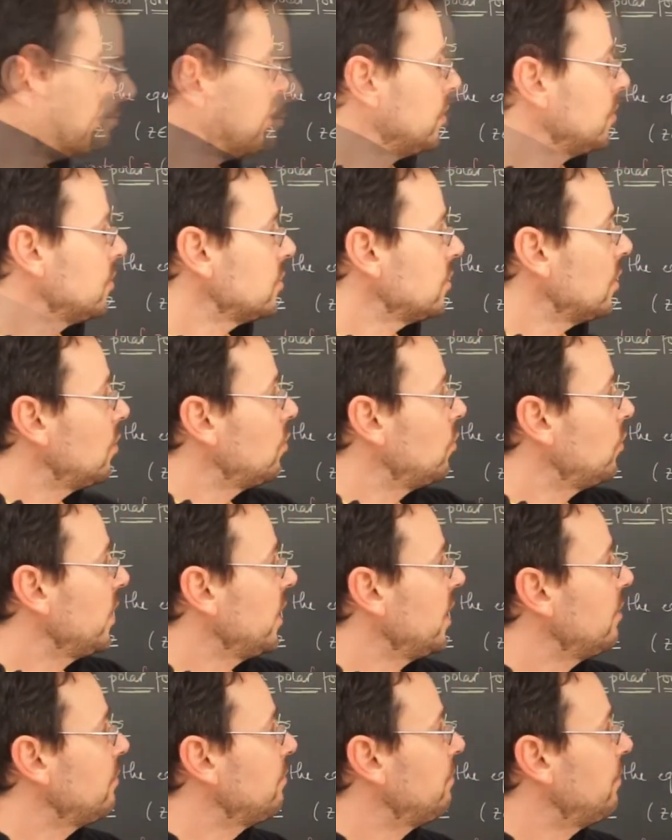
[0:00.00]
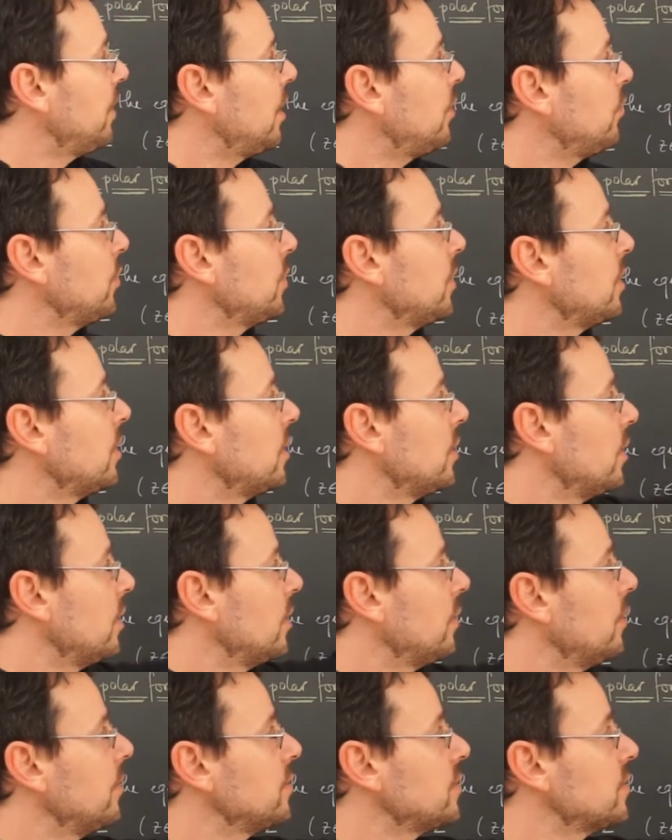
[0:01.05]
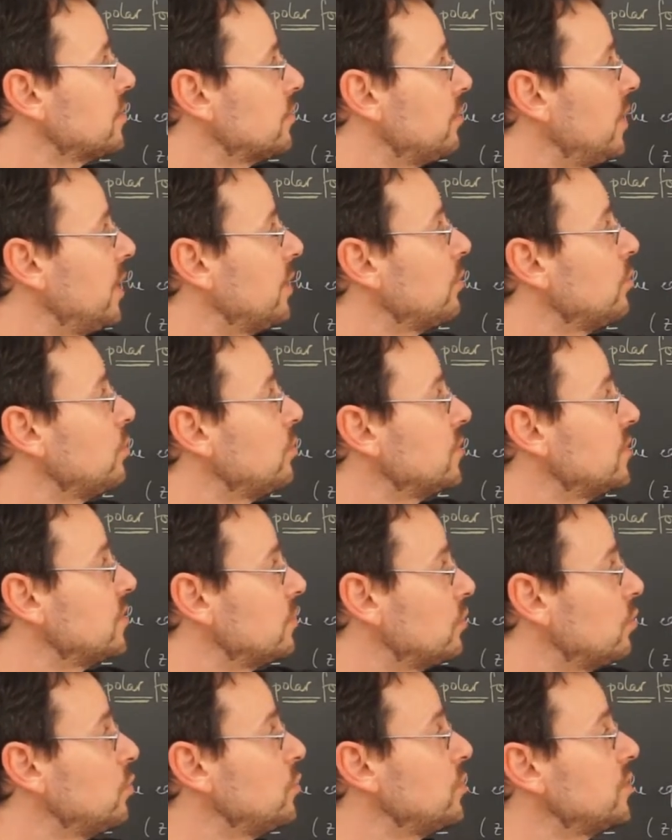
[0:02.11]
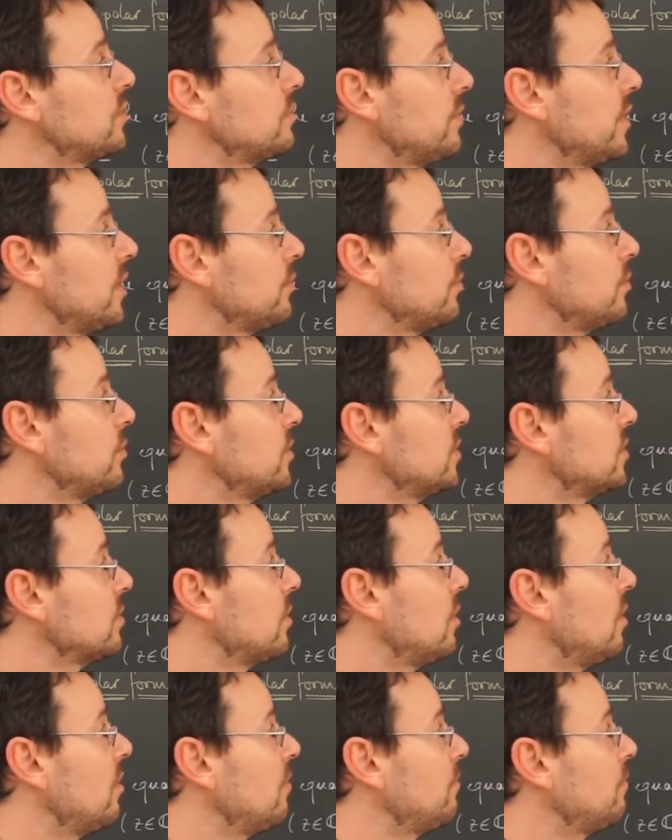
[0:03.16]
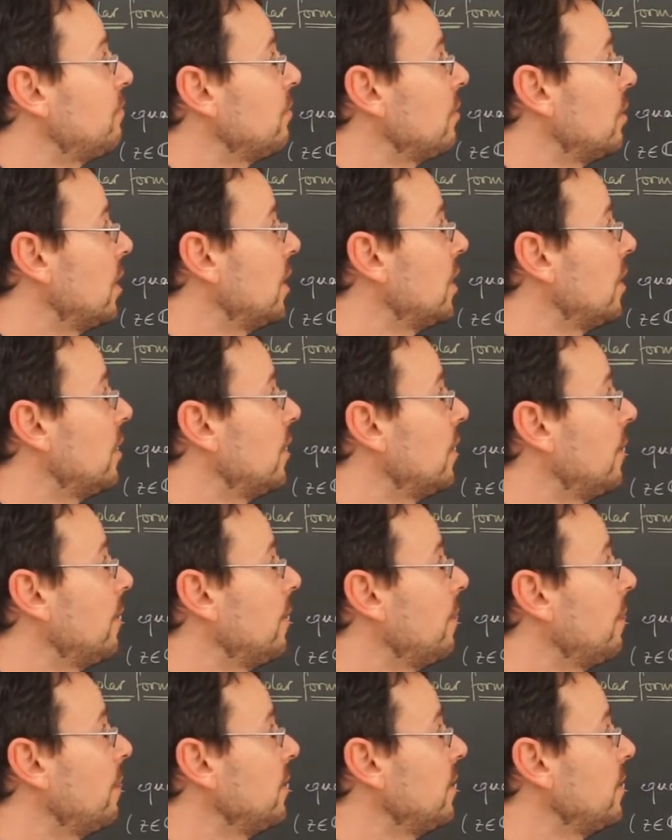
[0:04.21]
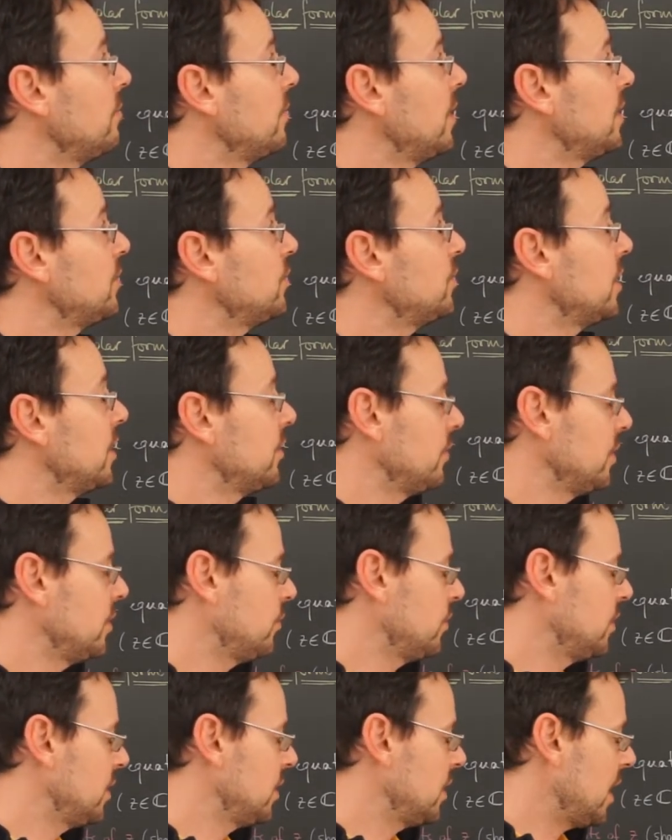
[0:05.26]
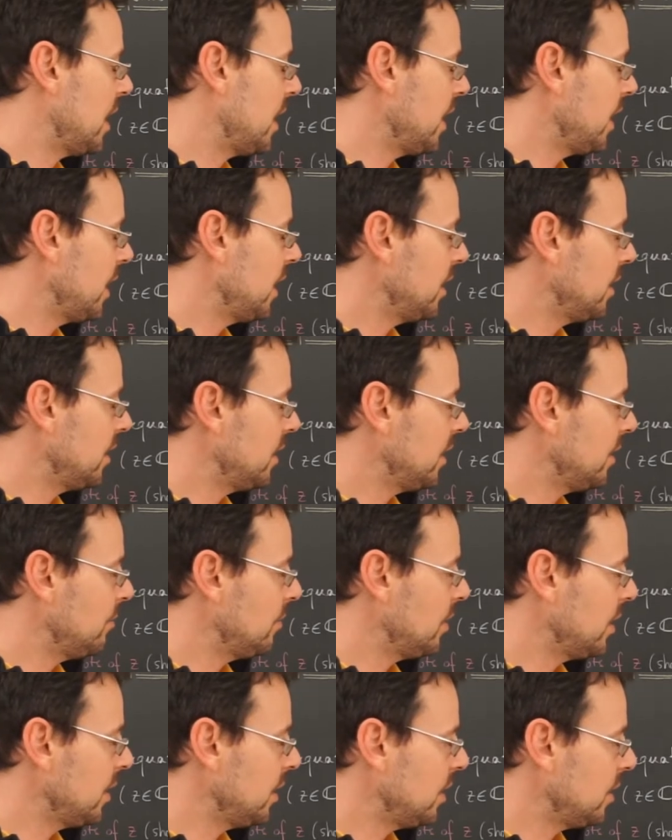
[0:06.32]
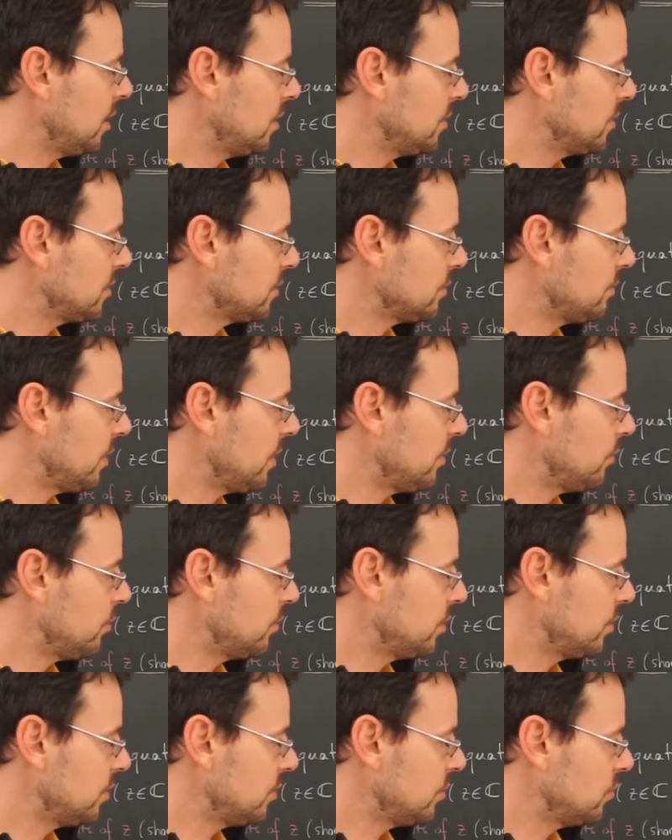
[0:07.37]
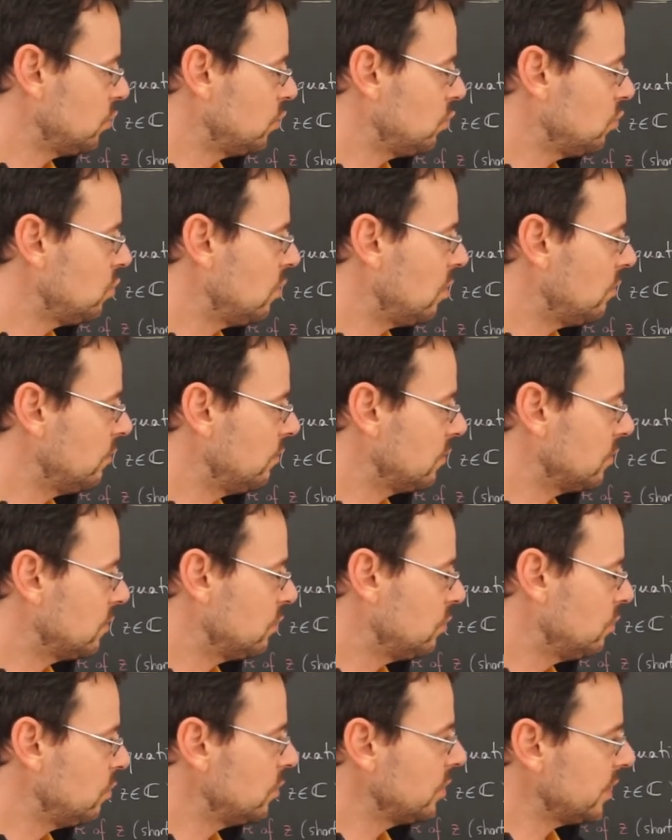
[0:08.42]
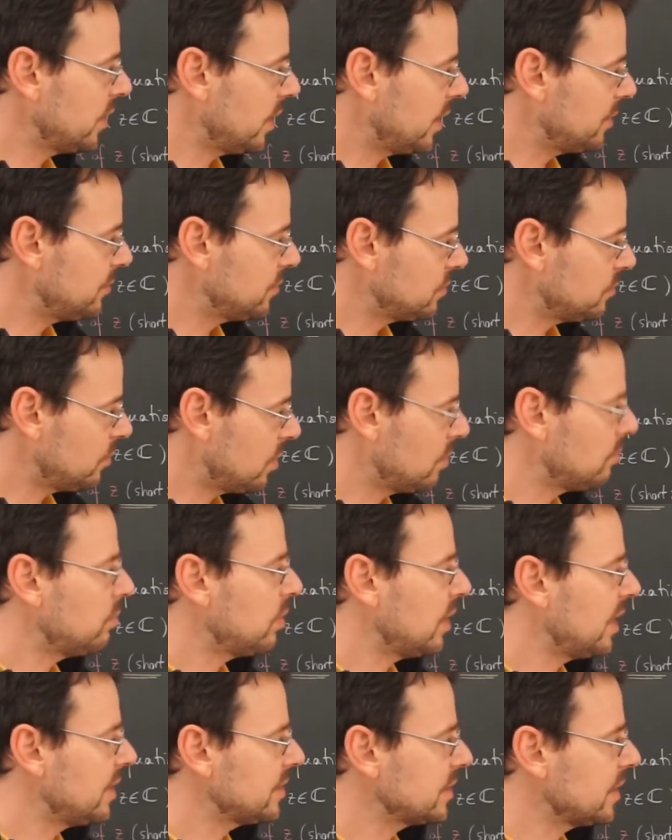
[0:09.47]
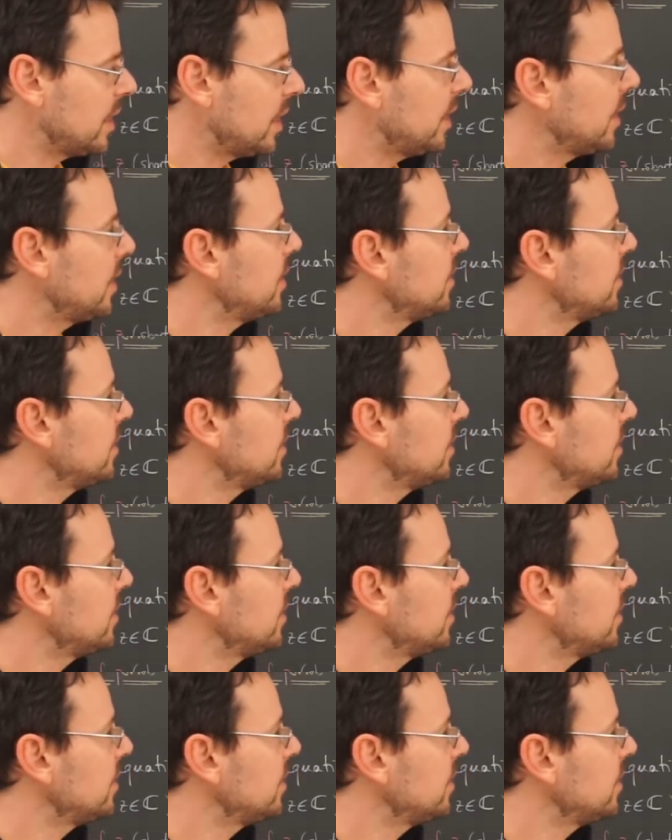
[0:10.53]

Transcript: So we have found square roots, two square roots of the imaginary unit I, namely square root 2 over 2 times 1 plus I.